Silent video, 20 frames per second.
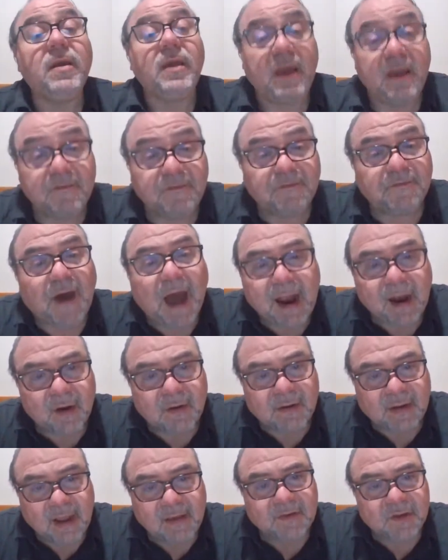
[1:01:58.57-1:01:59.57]
He
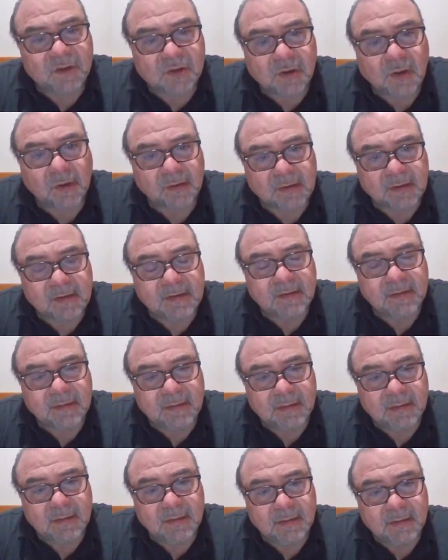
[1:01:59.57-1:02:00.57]
fired David Schultz.
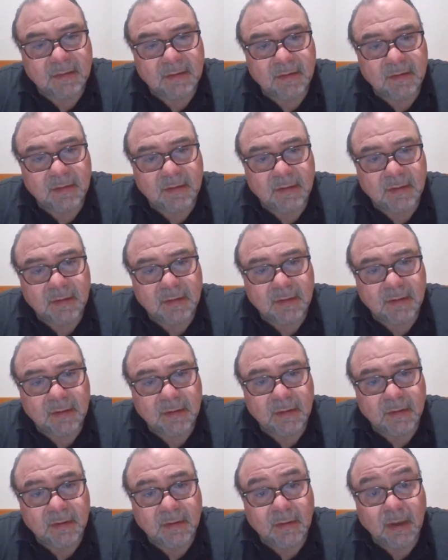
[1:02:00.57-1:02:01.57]

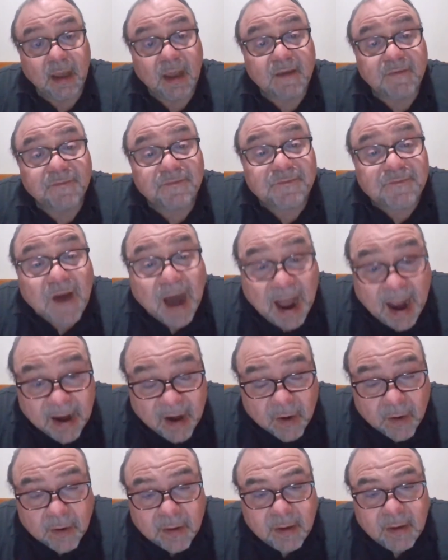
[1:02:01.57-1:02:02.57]
He
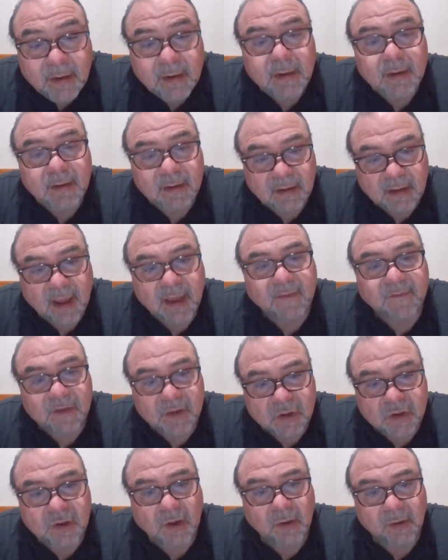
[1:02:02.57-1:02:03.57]
fired
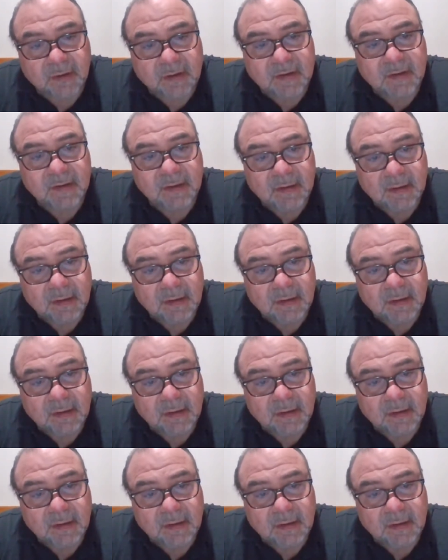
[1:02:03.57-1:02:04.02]
David Schultz